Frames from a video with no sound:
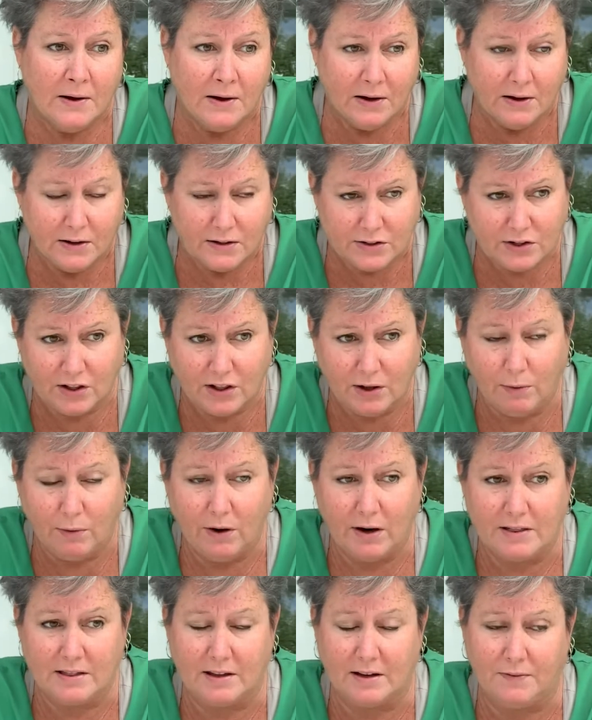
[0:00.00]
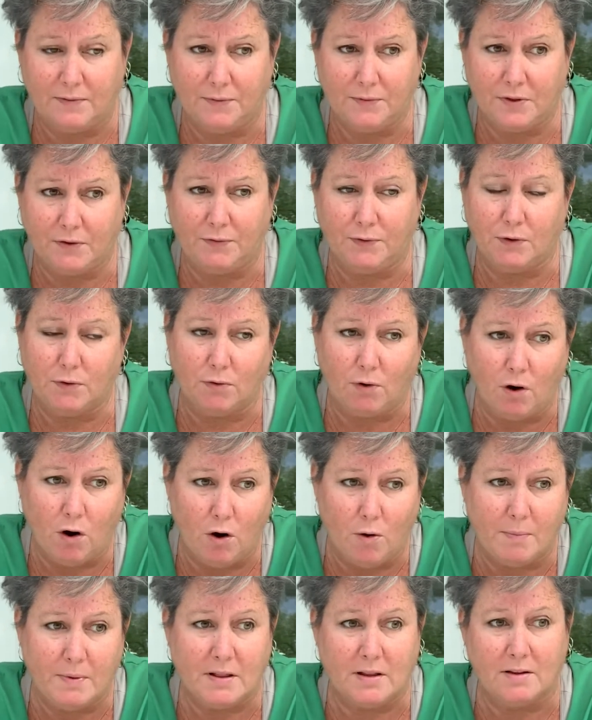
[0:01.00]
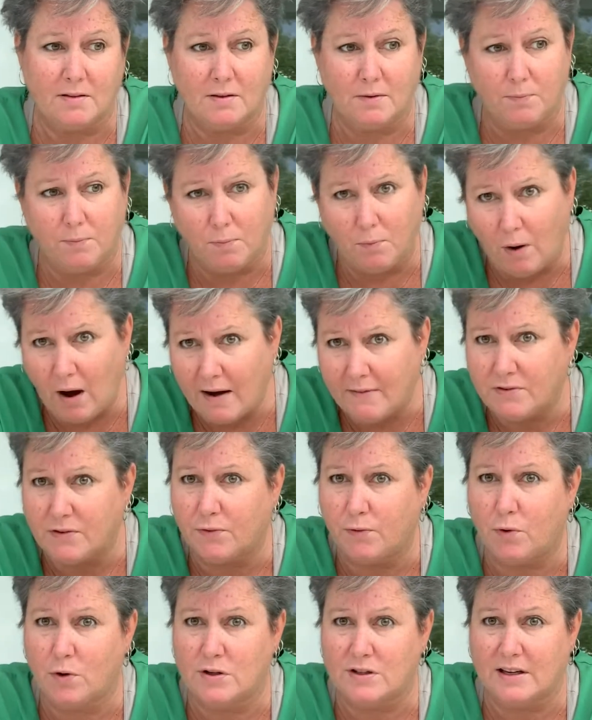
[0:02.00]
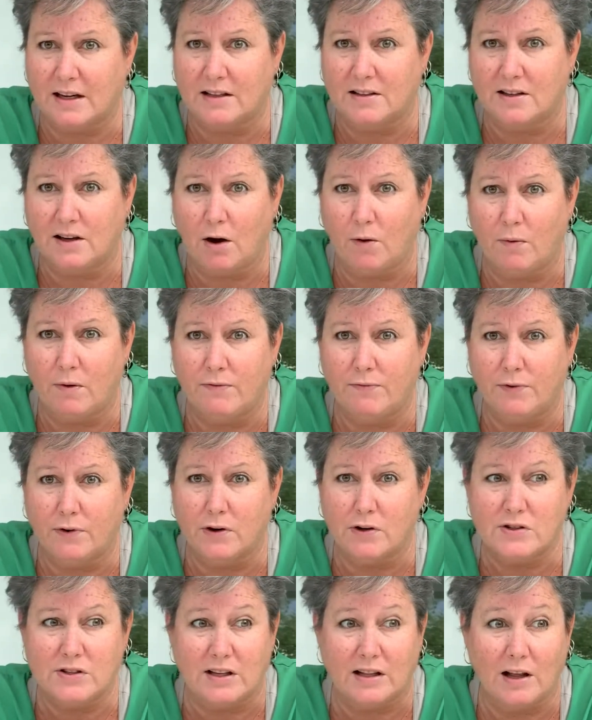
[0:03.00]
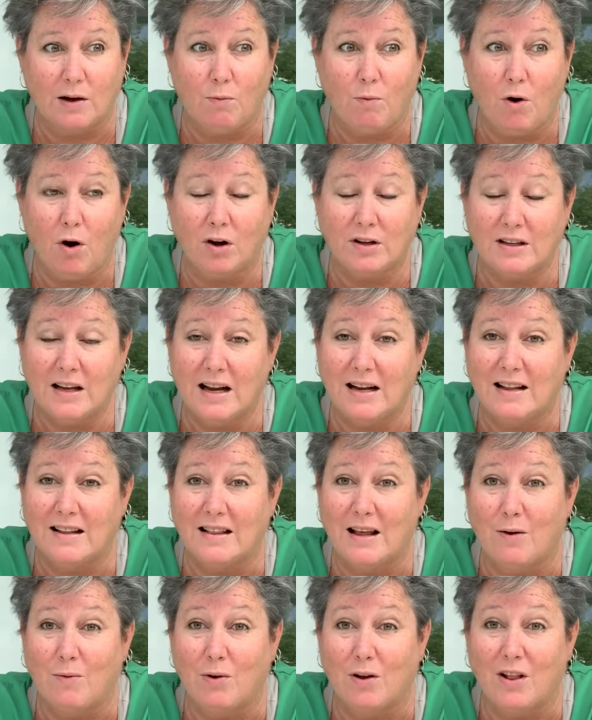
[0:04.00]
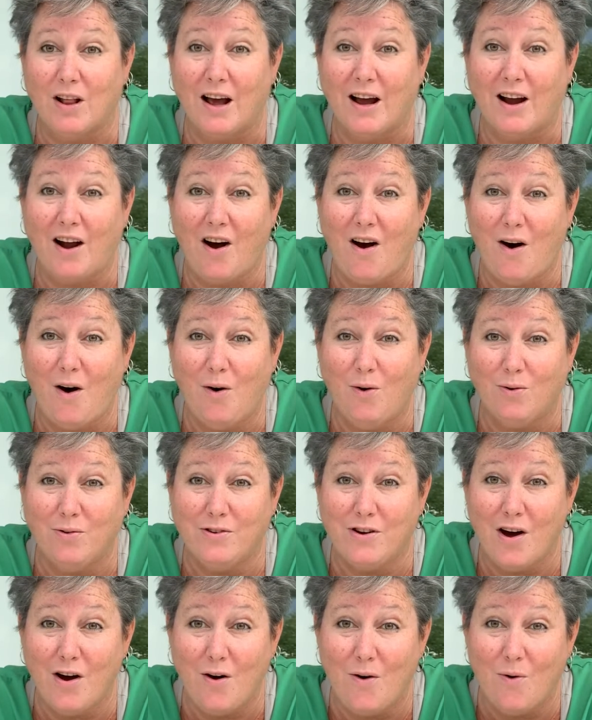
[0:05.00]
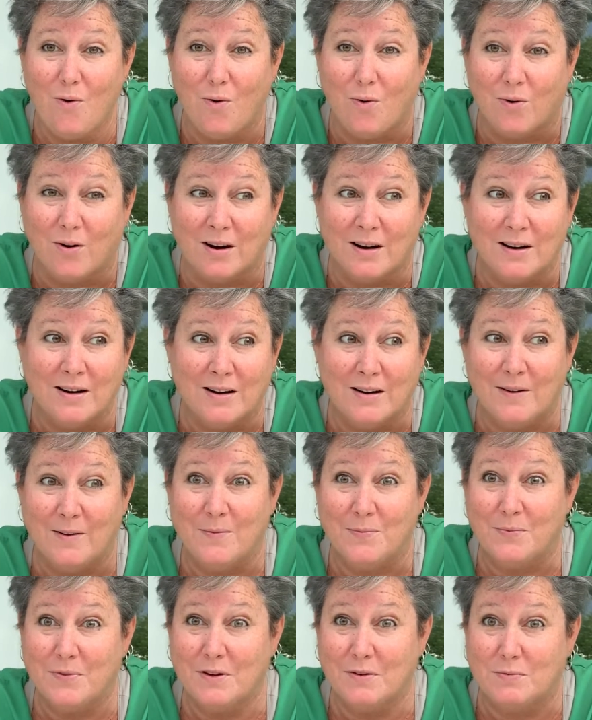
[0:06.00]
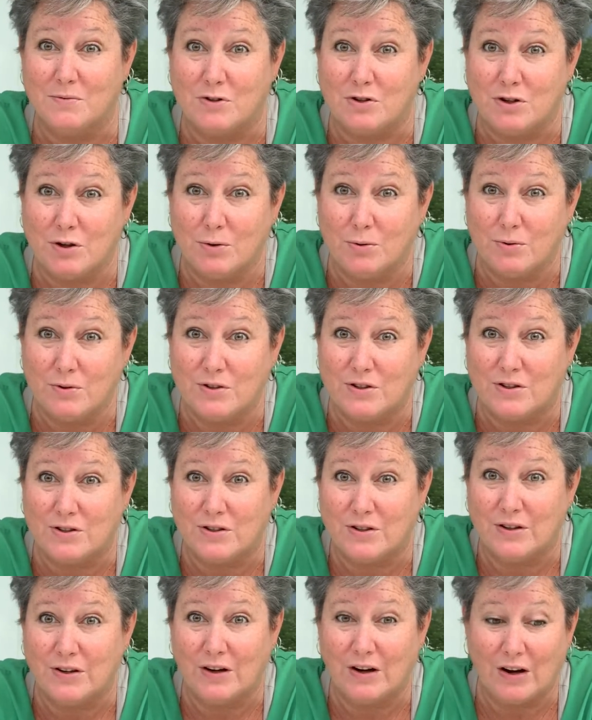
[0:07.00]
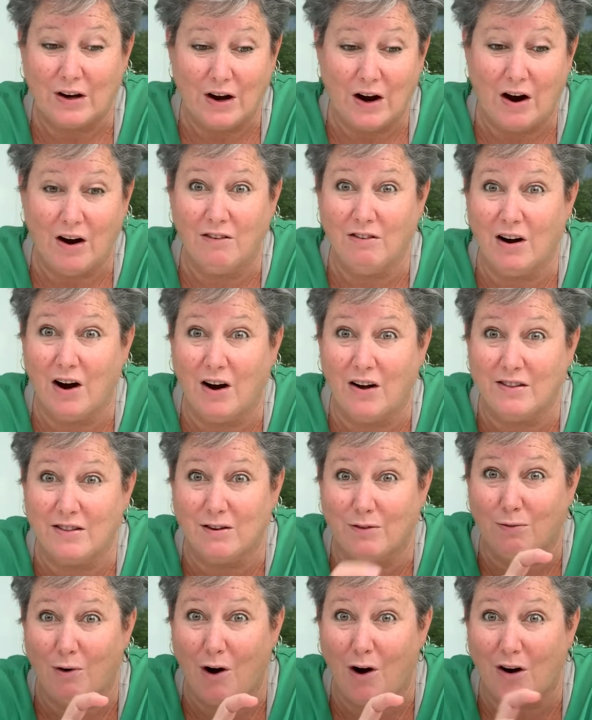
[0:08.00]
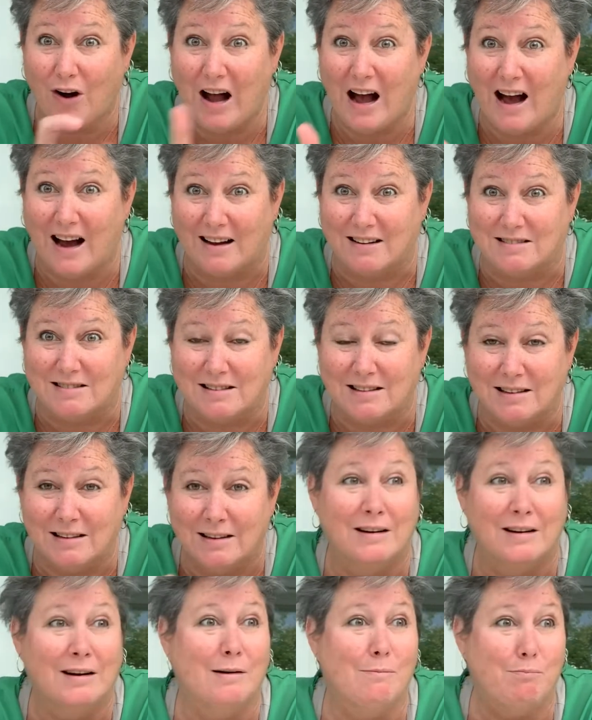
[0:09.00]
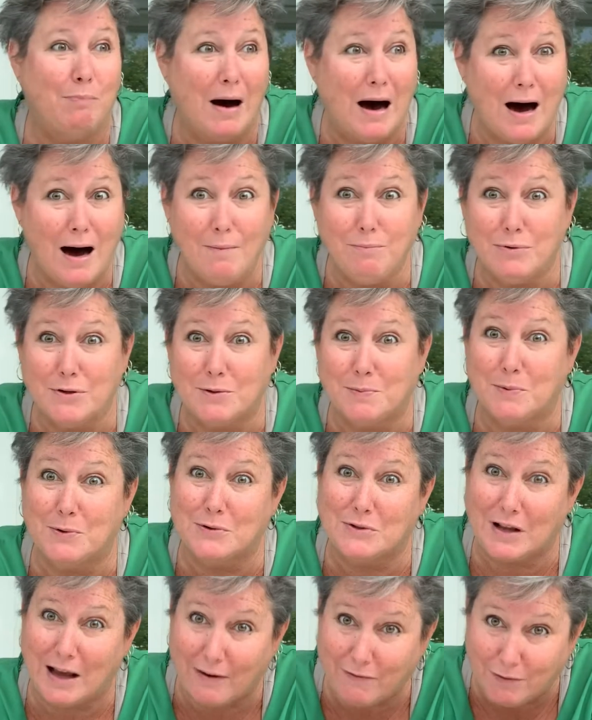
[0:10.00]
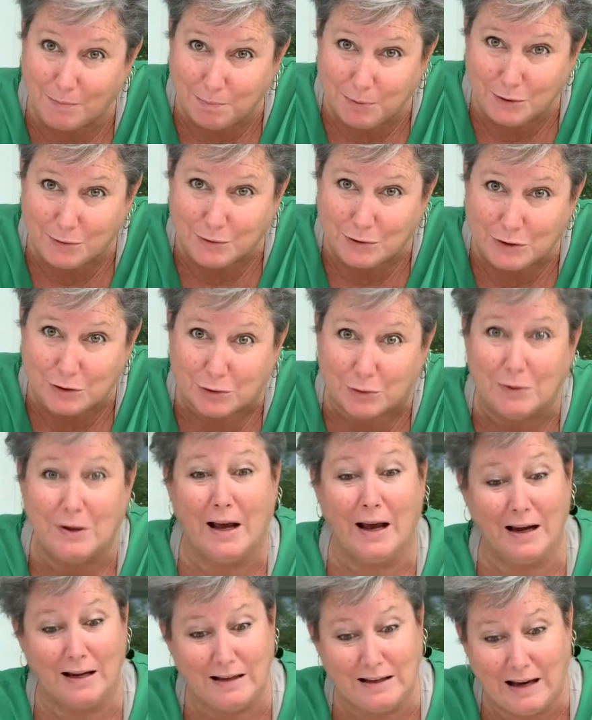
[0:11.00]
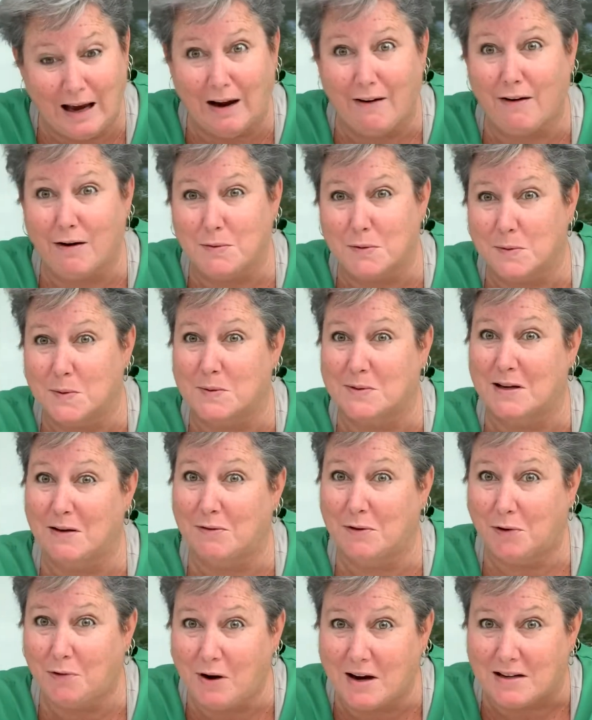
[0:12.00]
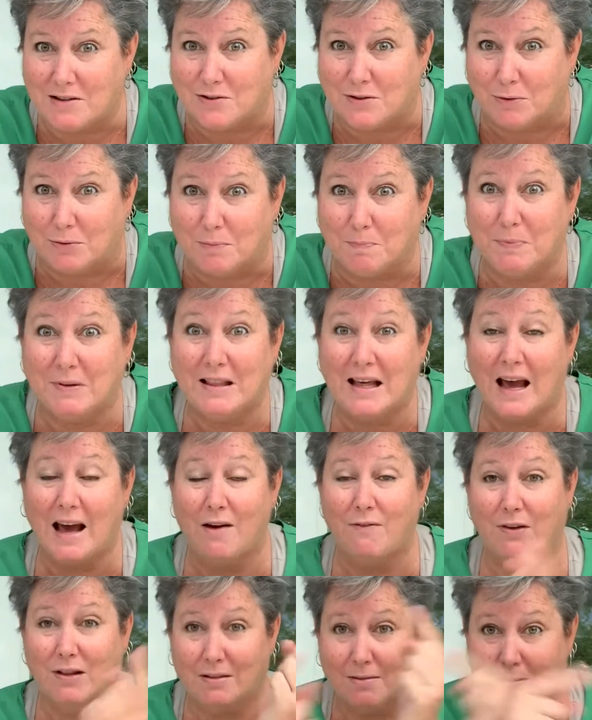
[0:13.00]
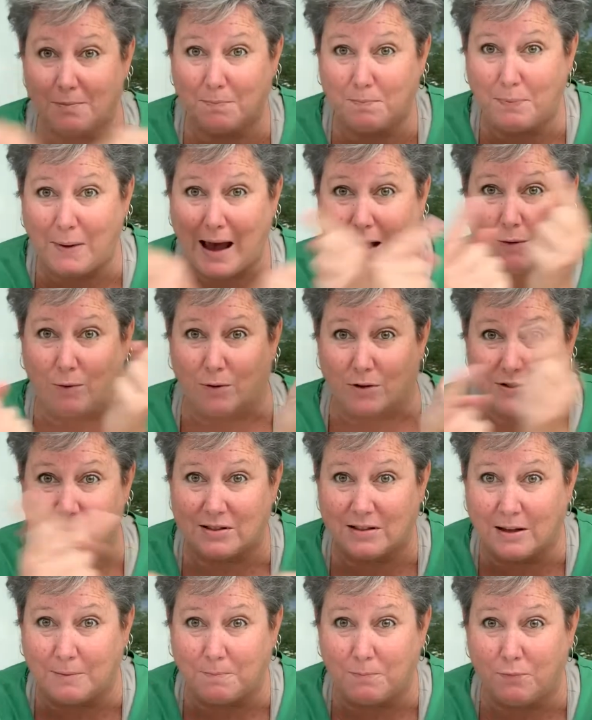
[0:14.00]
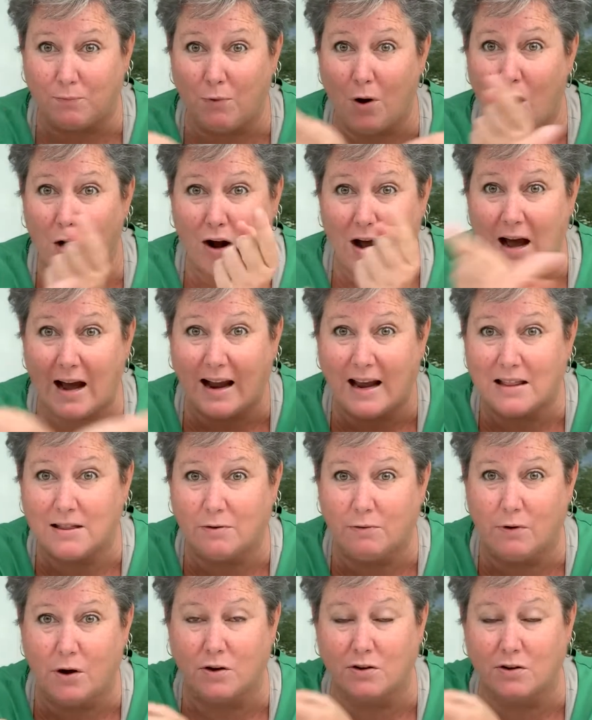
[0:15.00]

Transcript: so they were at the funeral home, and the wives, of course, got to go in first. And they walked in, and they were like, "Oh no, the suits are on the wrong guys. Bob was supposed to have the blue suit, and Gary was supposed to have the gray suit, but they have it backwards. The wrong guy had the wrong